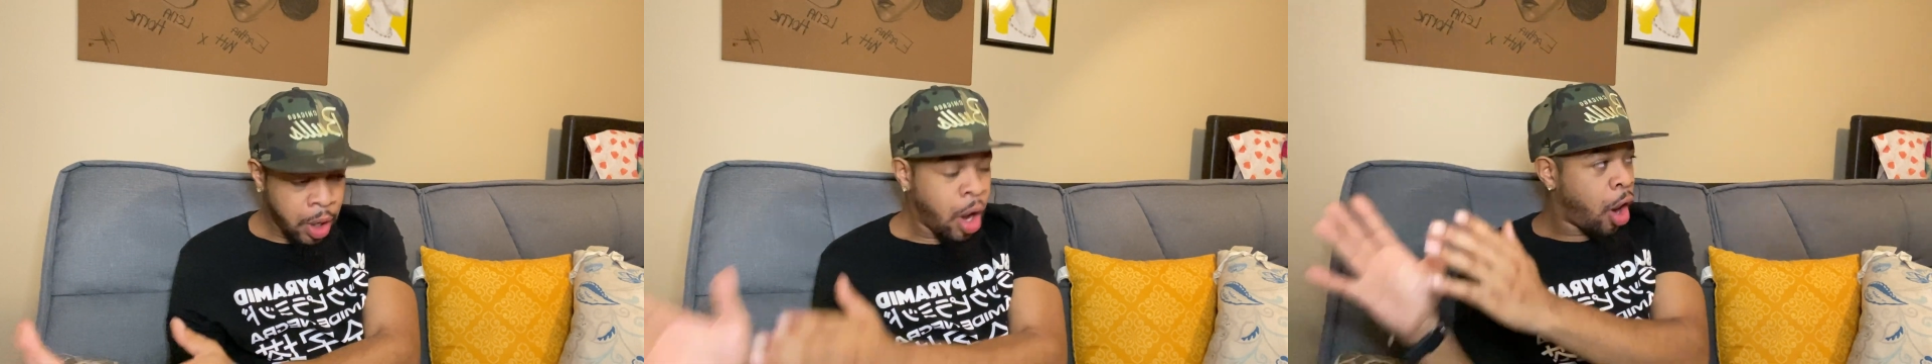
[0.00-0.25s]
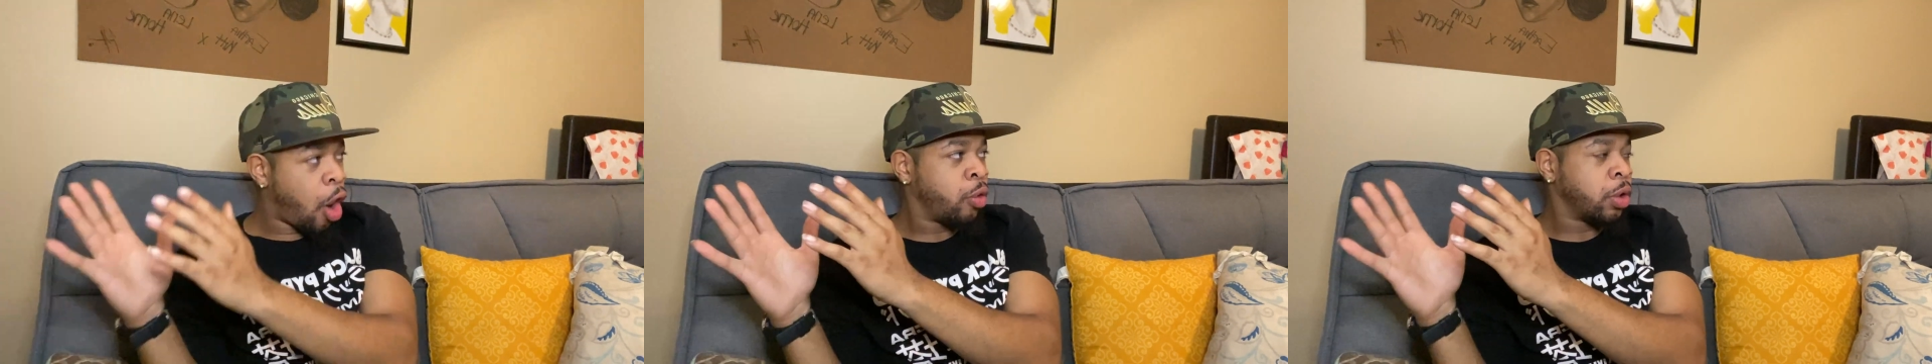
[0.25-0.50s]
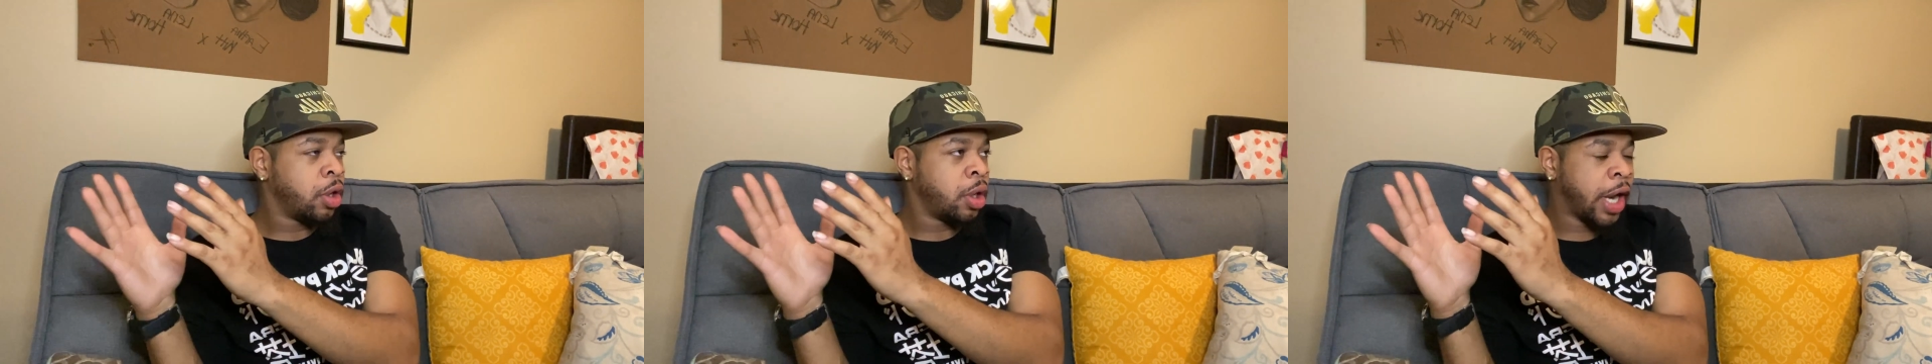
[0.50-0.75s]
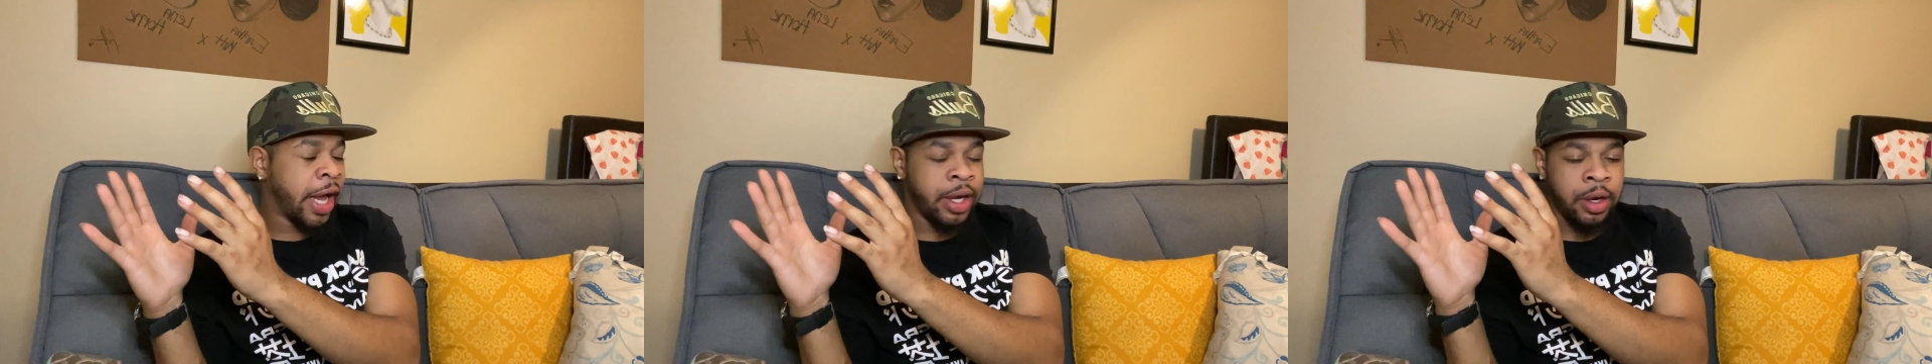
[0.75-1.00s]
On
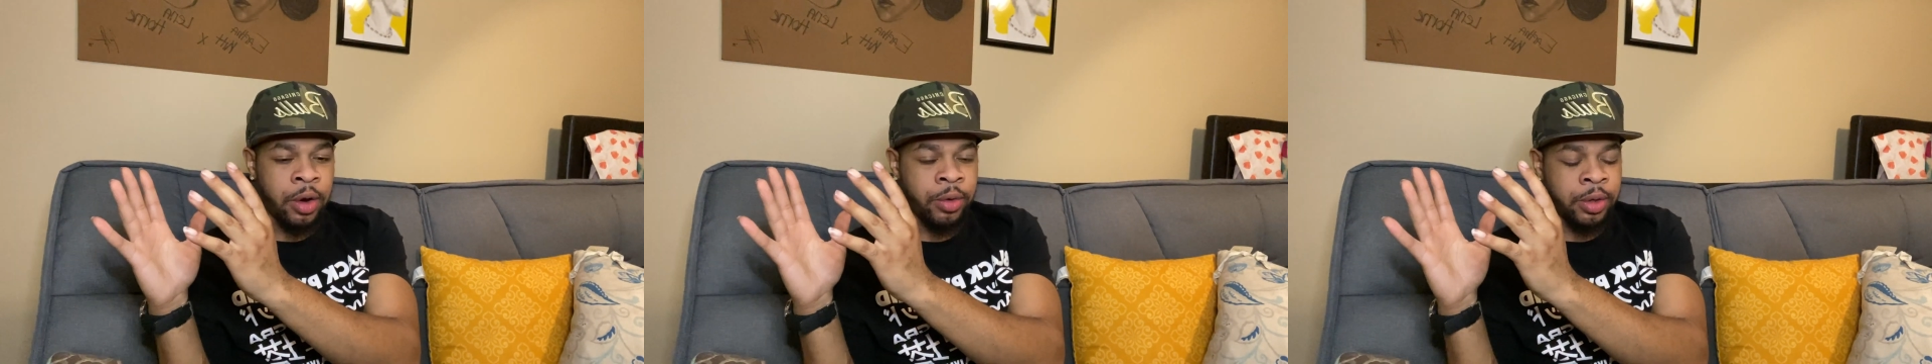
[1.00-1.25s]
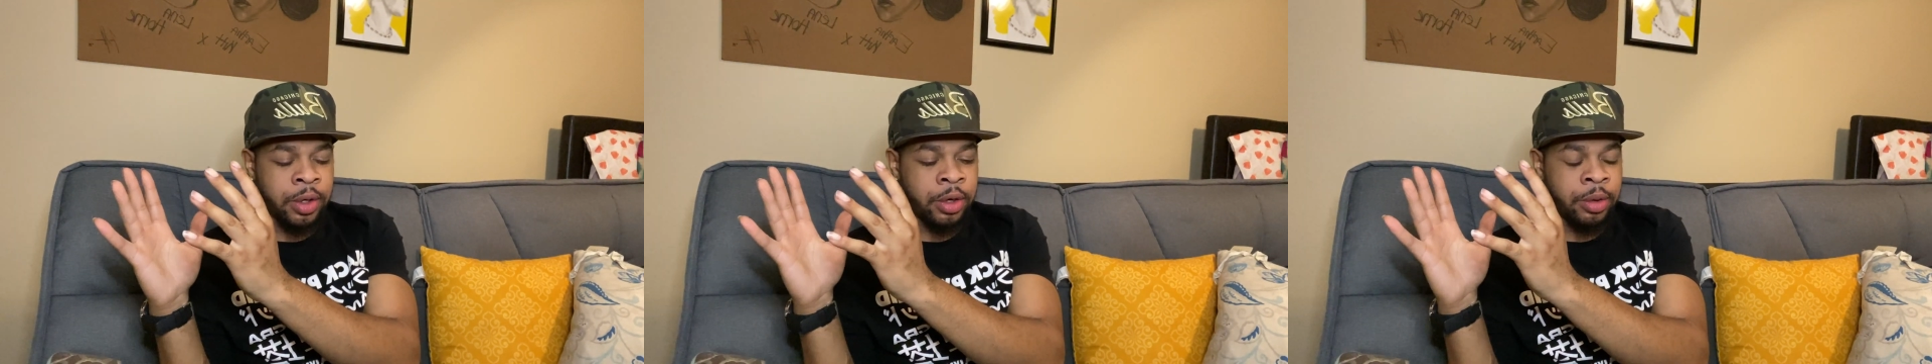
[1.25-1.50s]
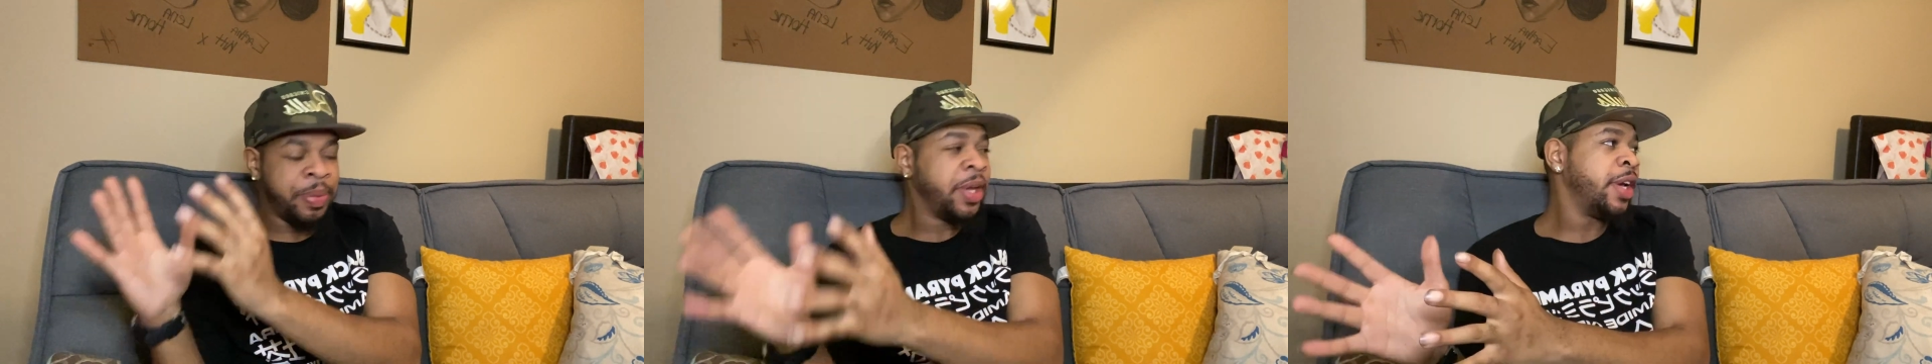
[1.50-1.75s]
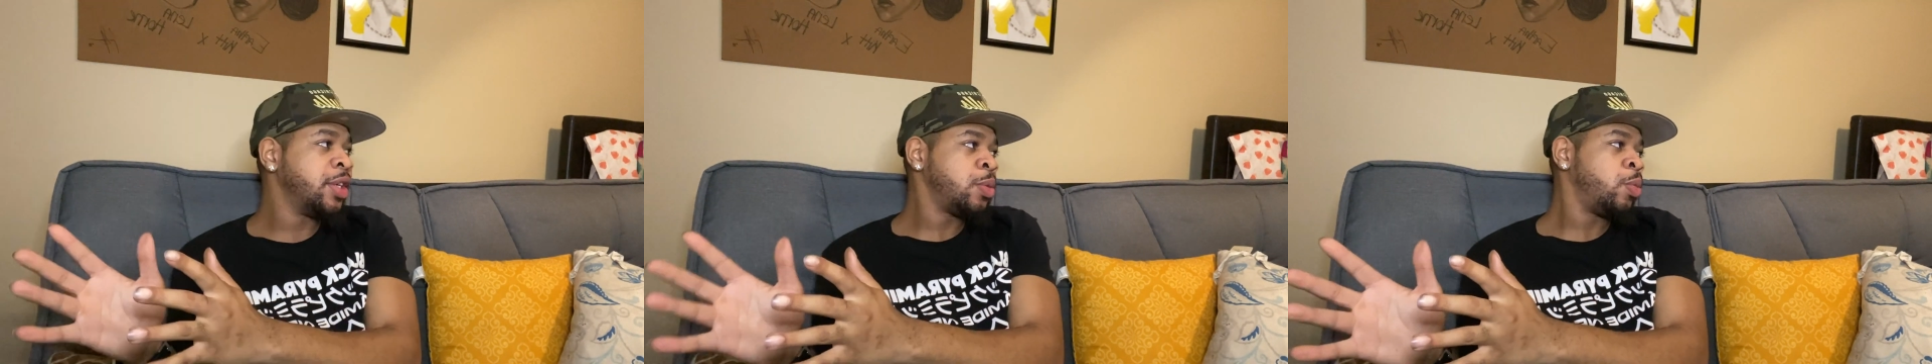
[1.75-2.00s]
a
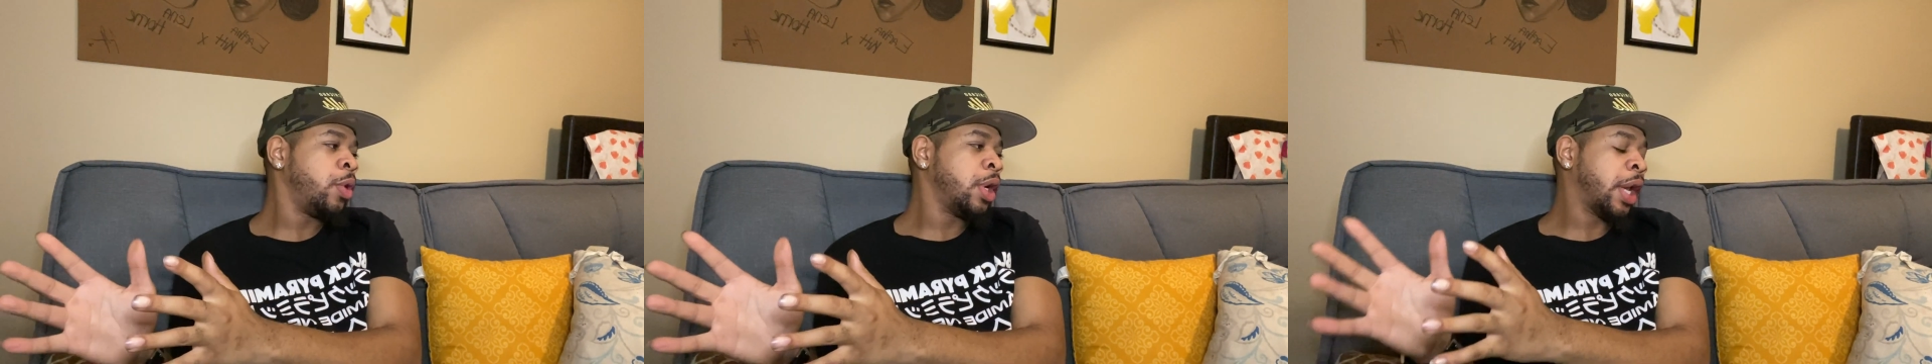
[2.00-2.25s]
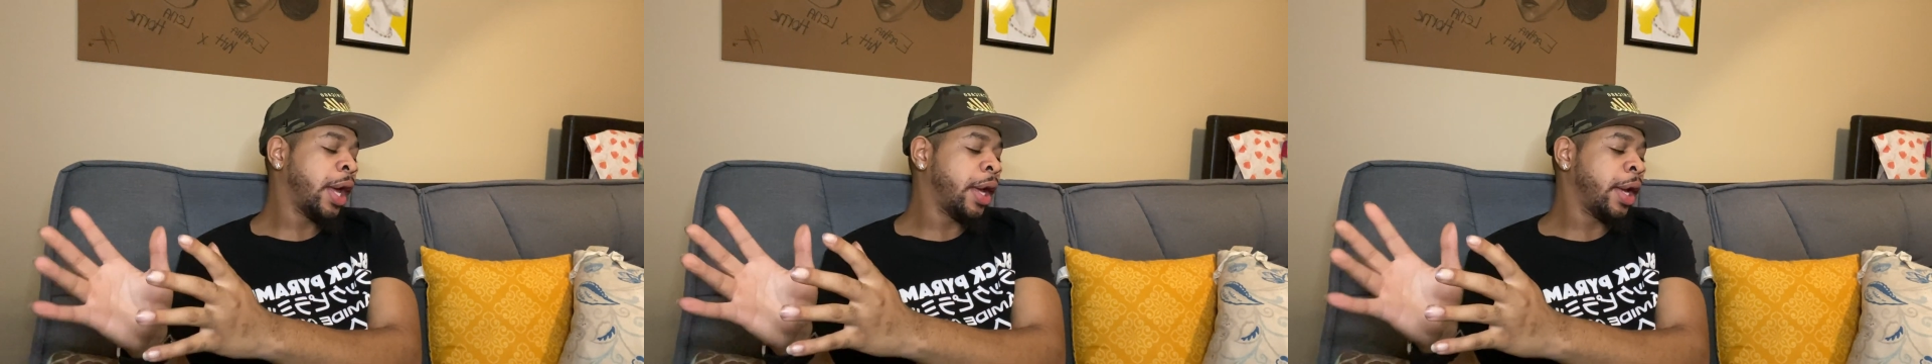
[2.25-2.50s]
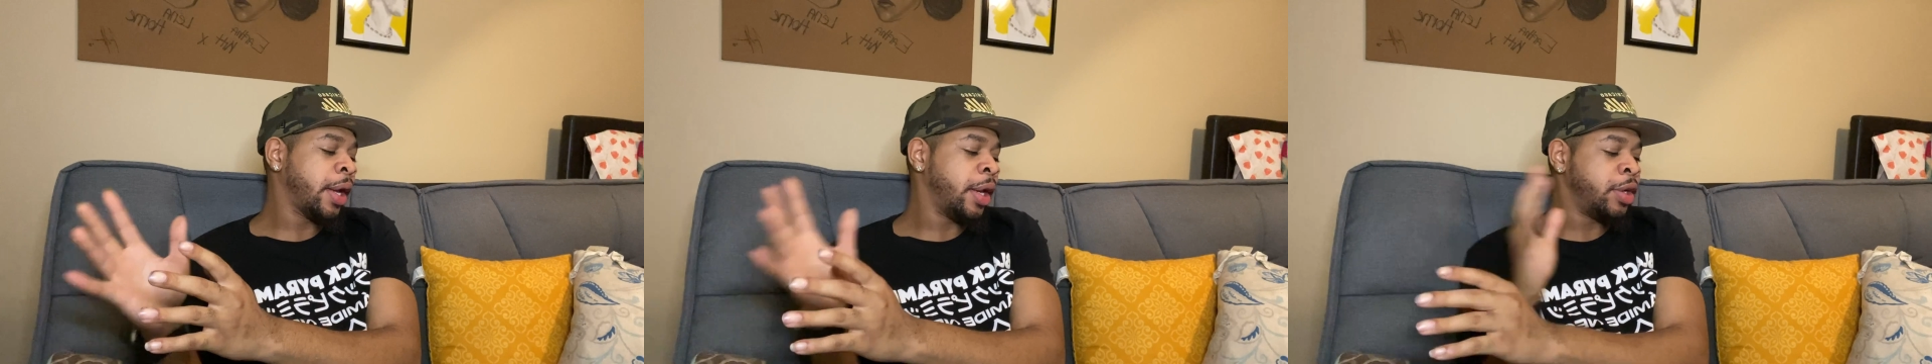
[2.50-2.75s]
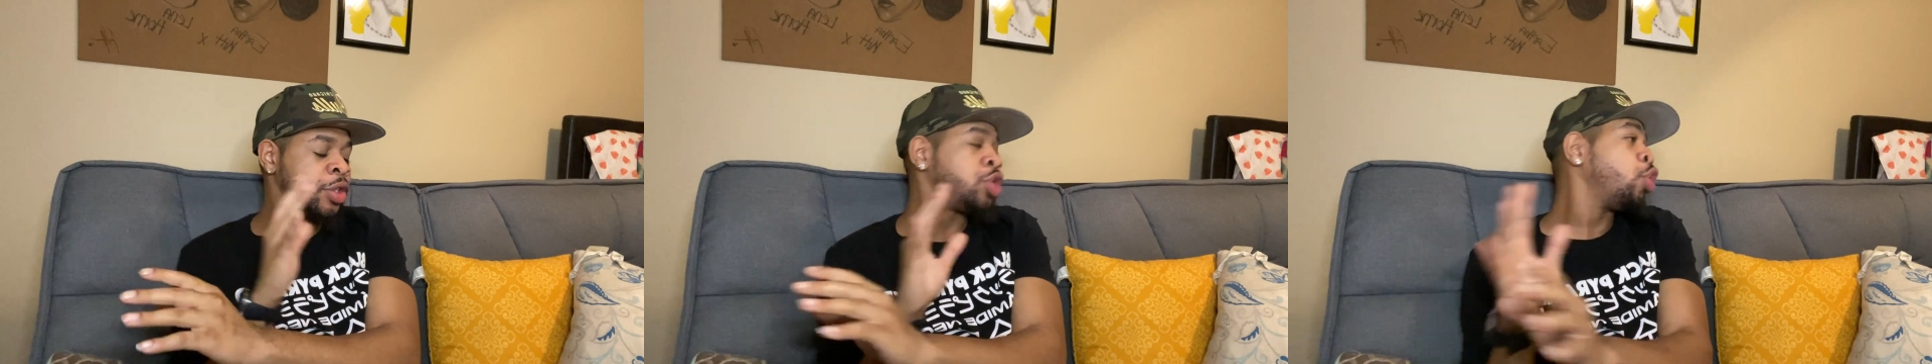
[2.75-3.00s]
PS1, like
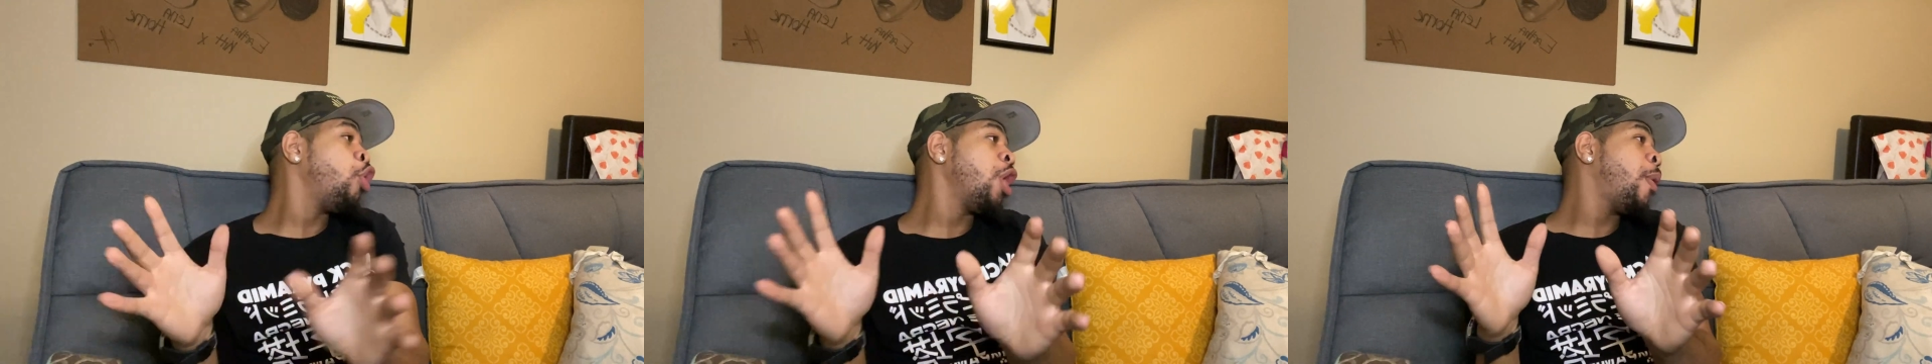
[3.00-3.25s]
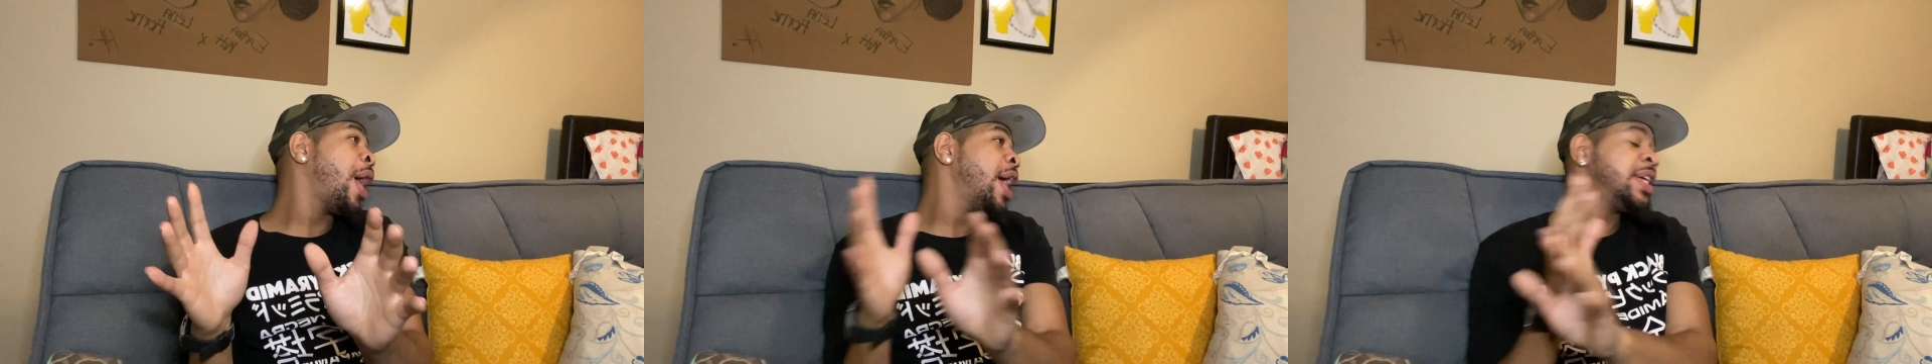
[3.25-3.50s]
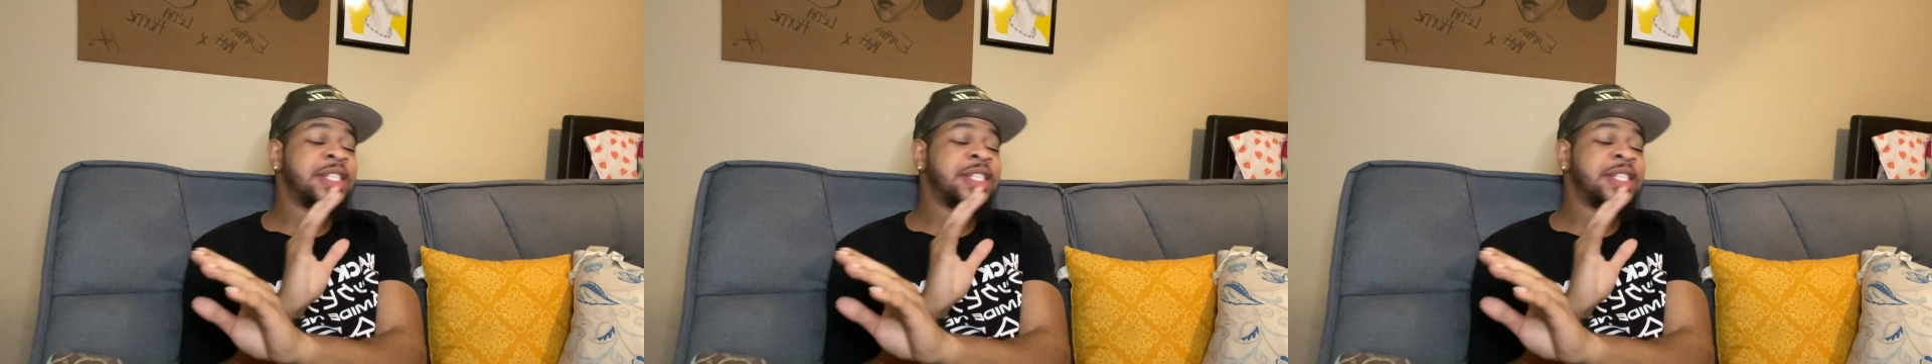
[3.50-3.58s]
the story wise,